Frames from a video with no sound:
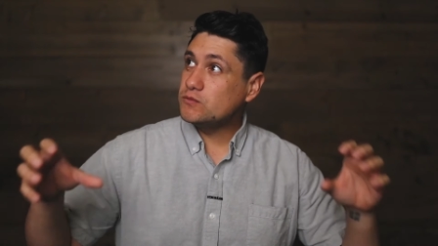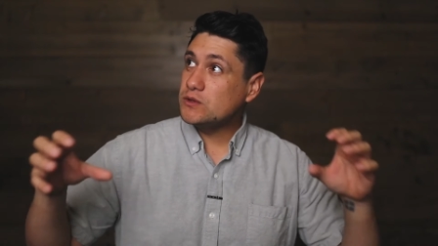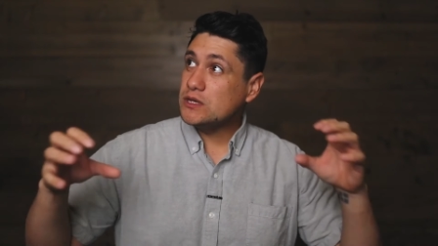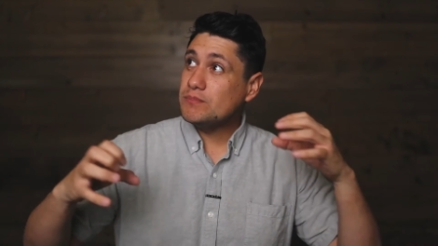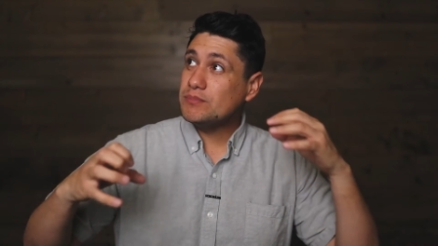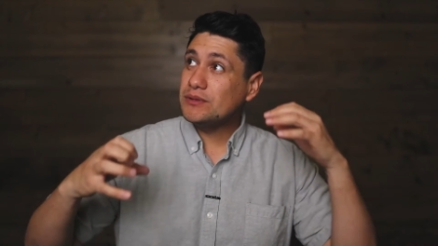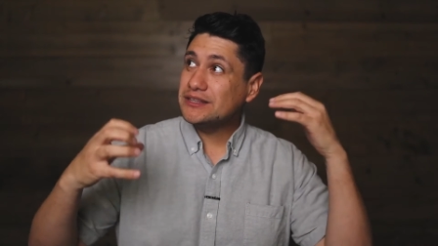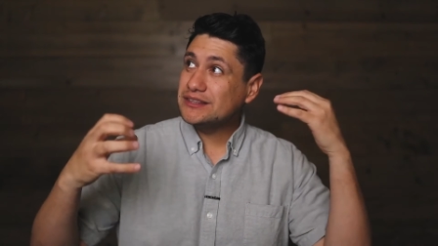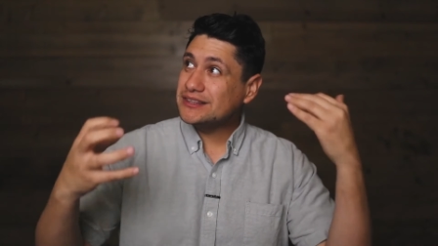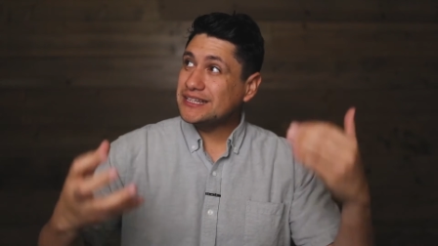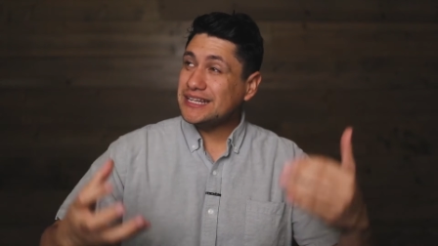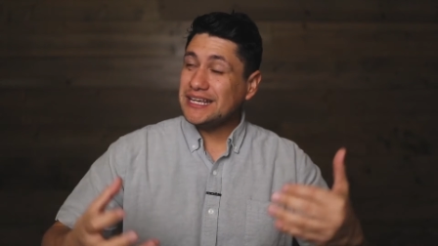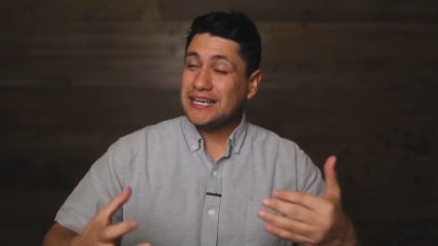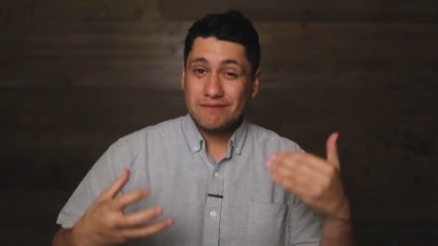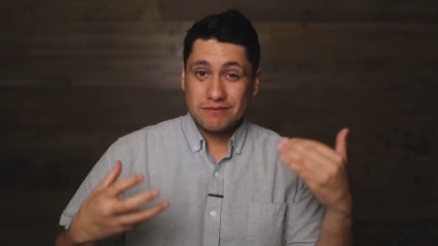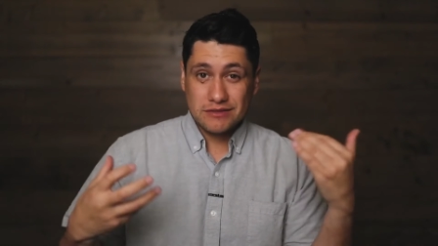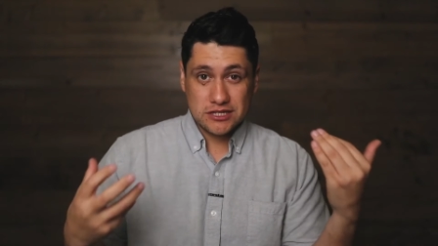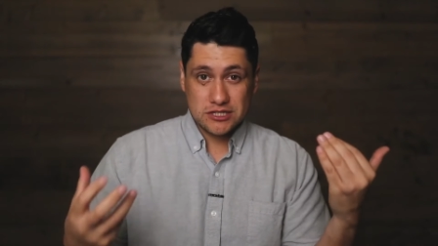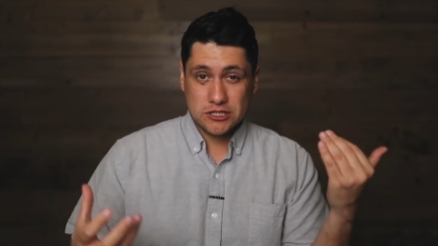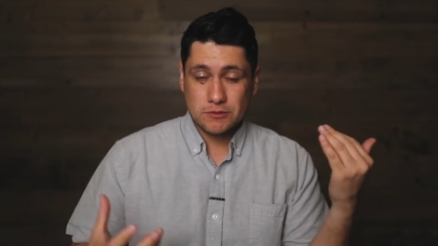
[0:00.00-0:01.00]
We
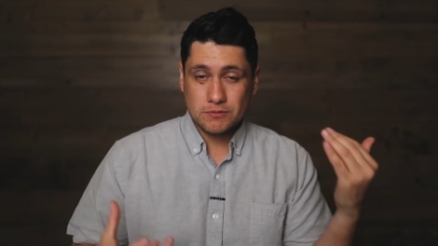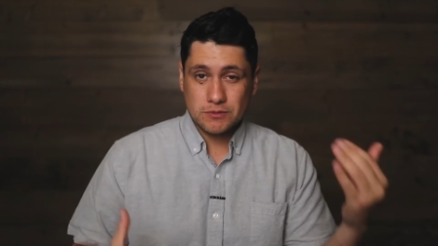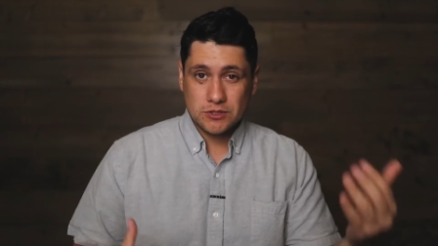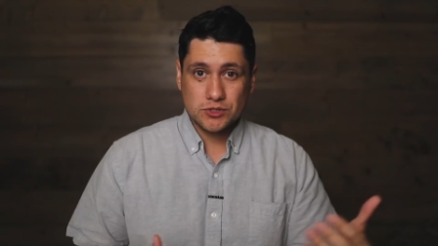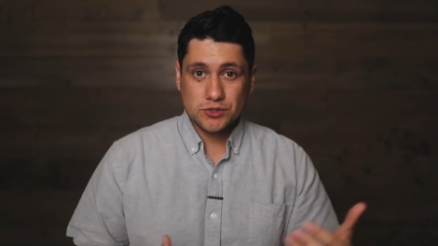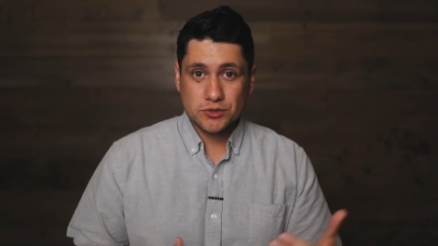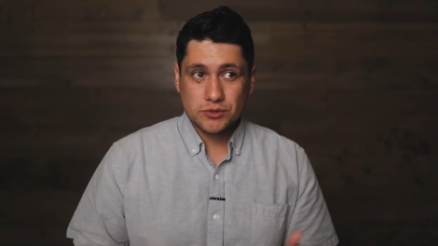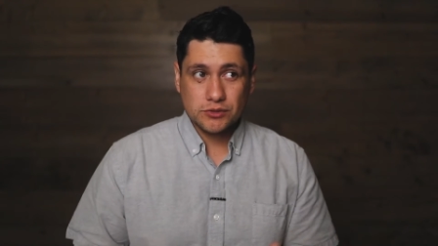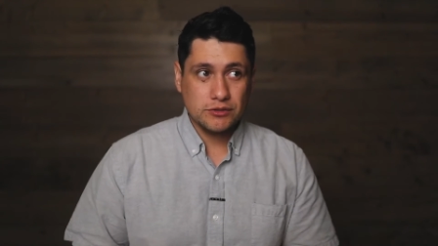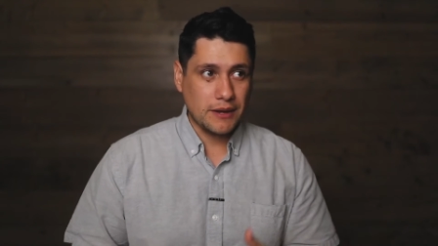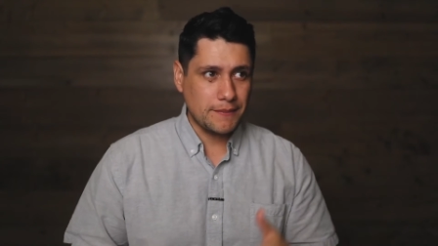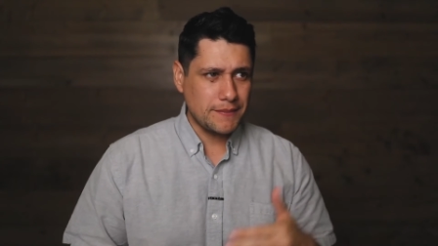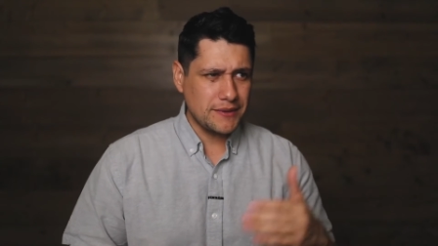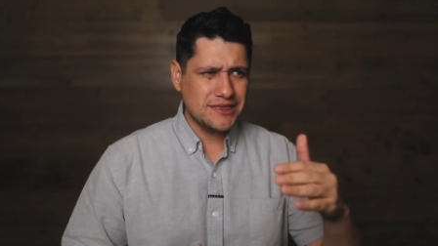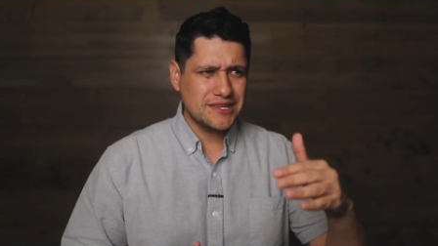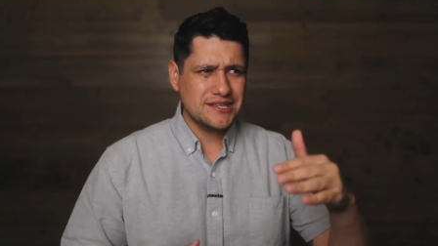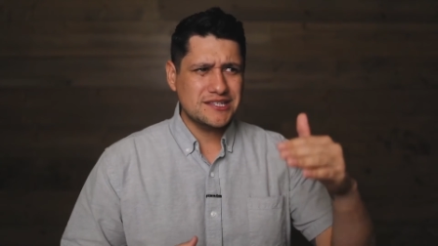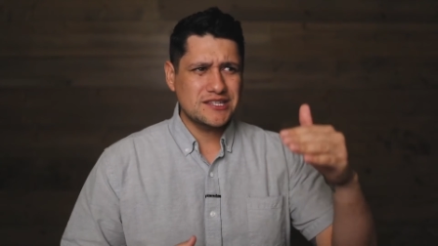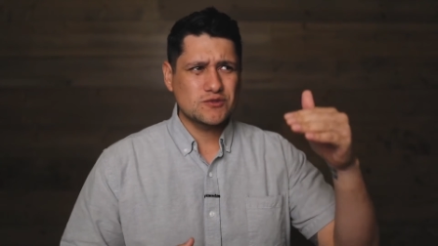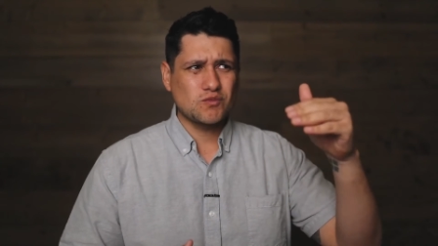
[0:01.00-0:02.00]
believe this to be true. I
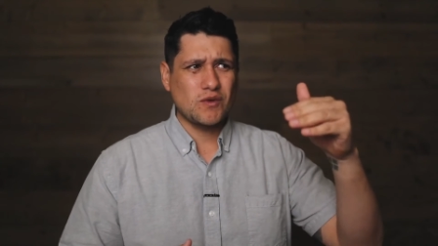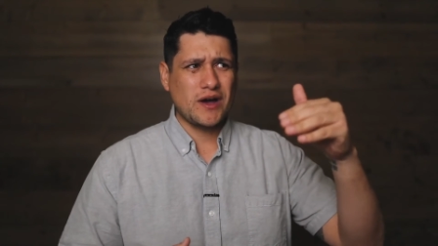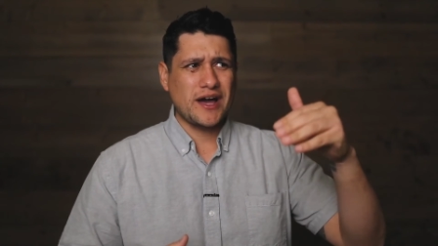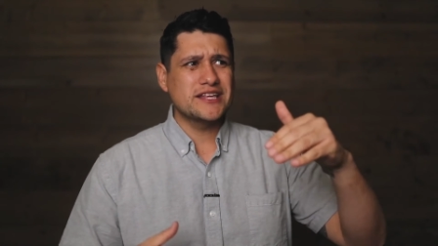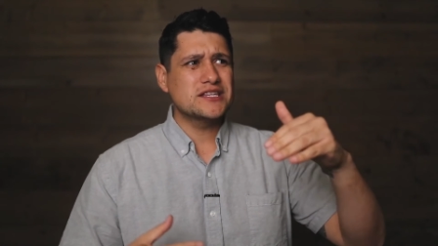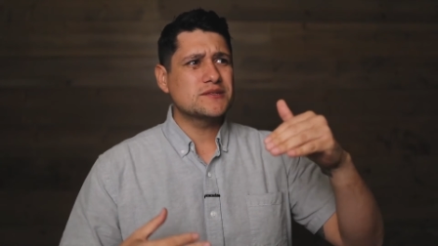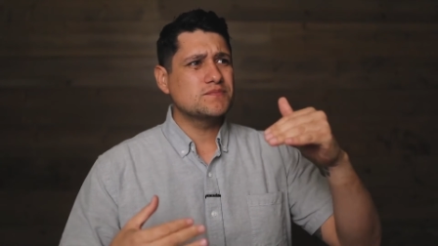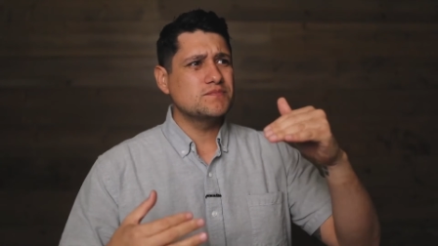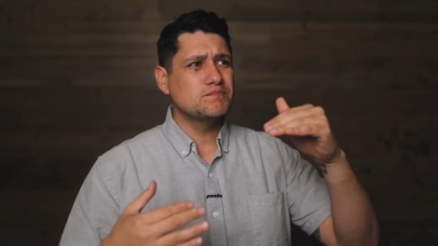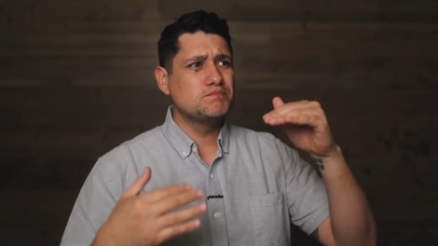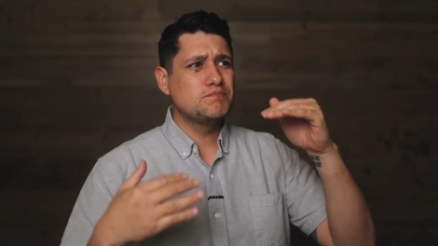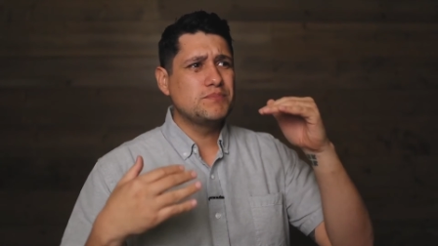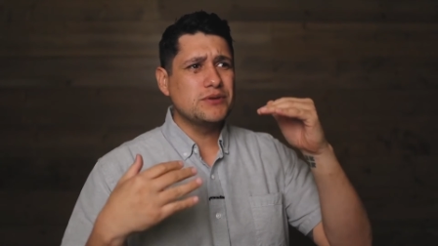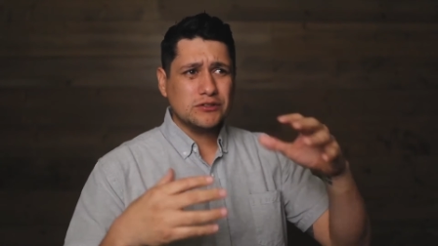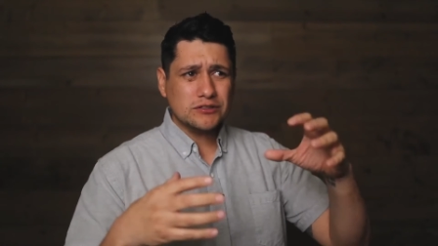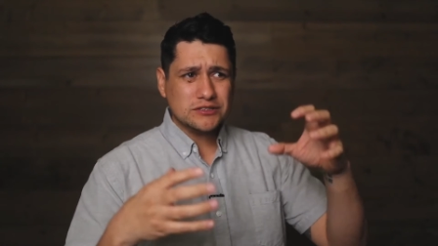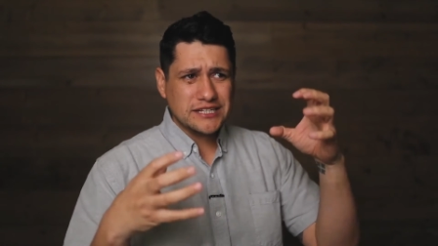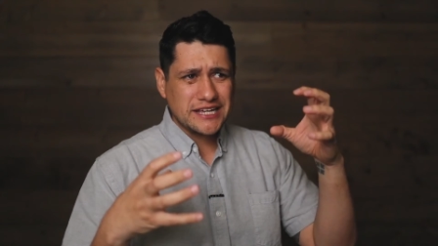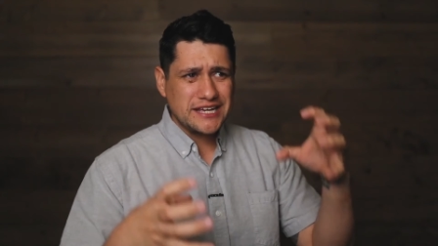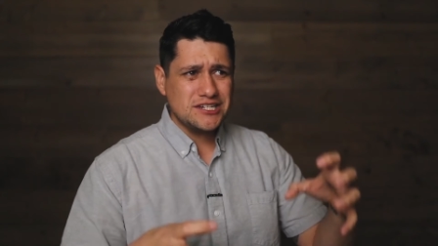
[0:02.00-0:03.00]
mean, this is why it's
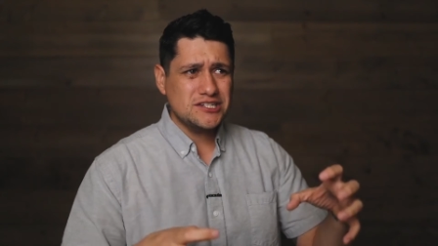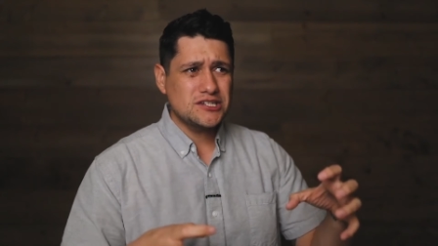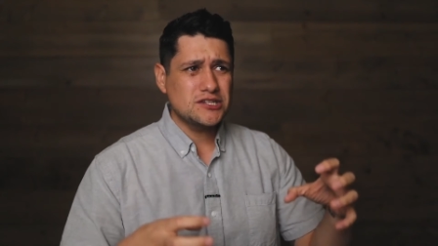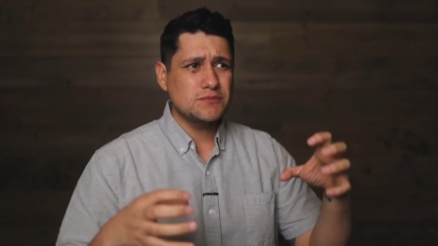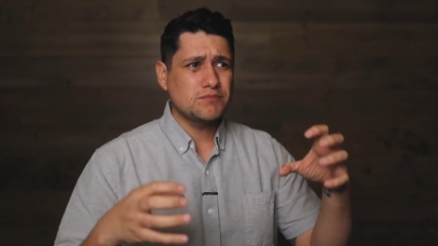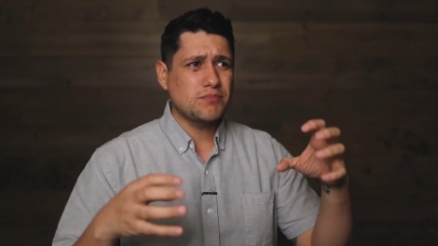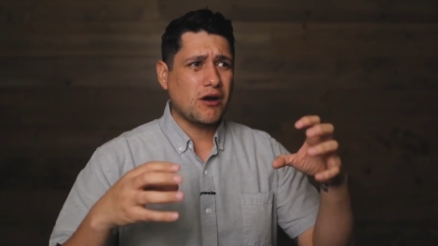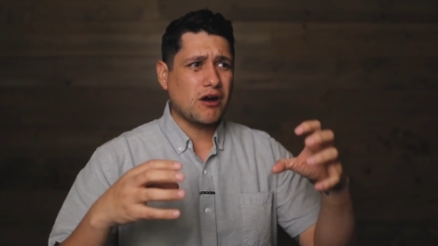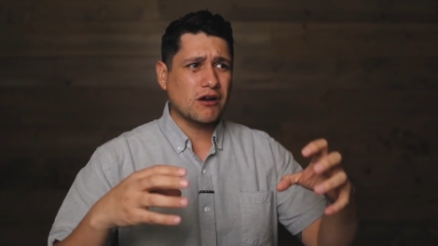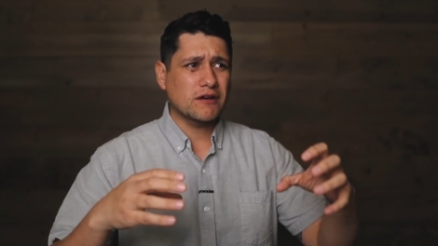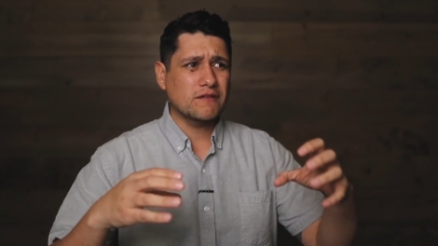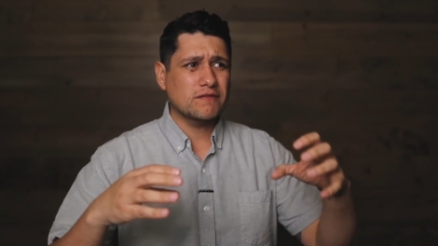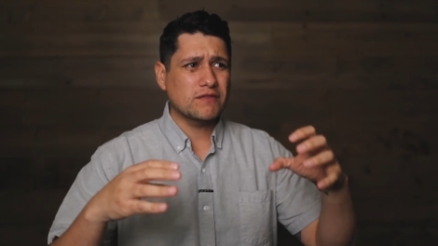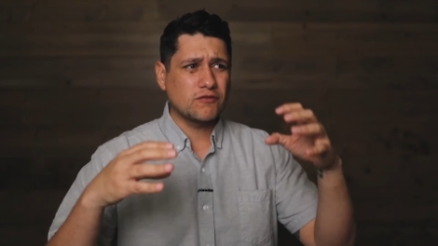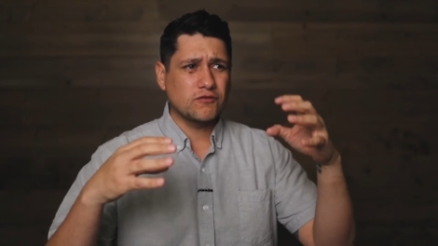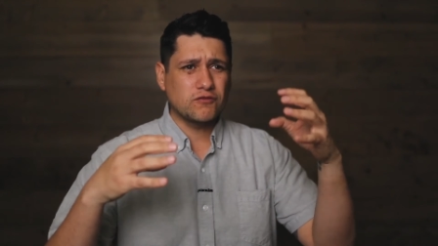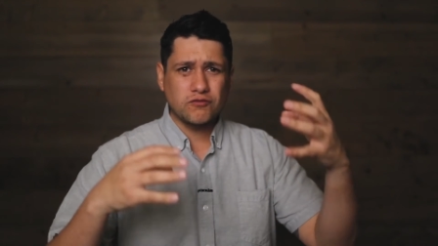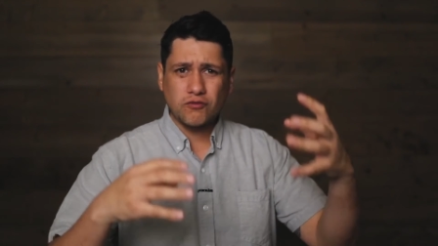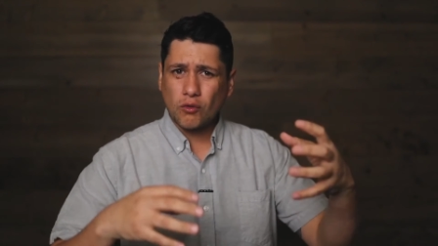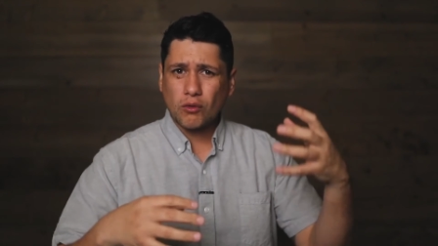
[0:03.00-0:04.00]
built into part of
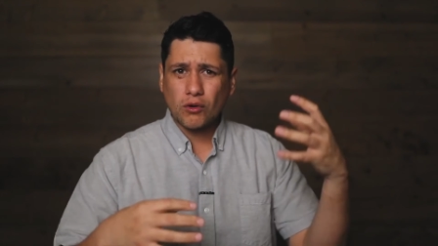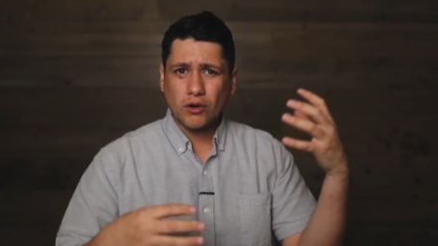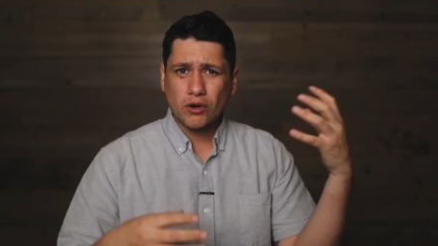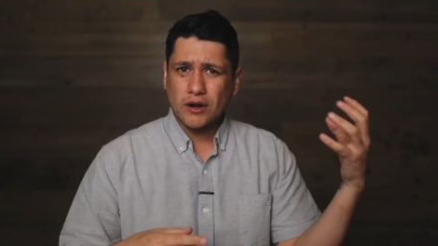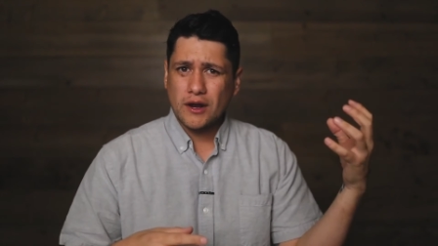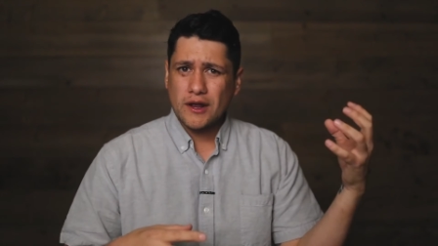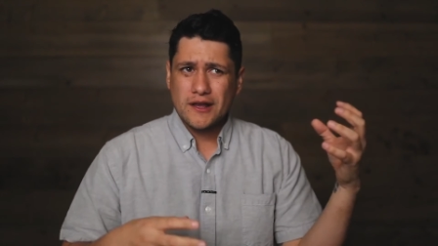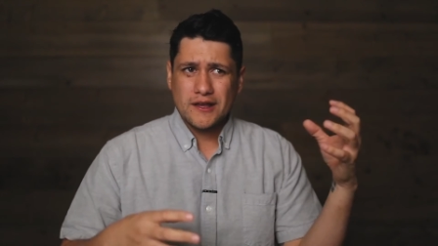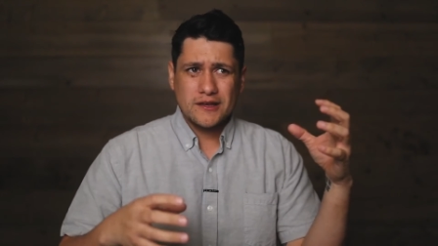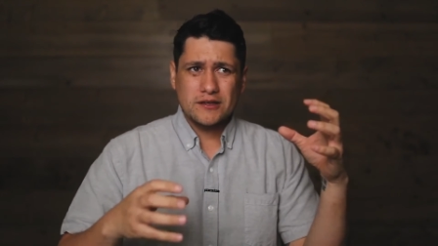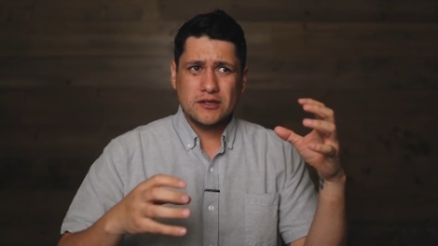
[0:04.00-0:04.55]
the four,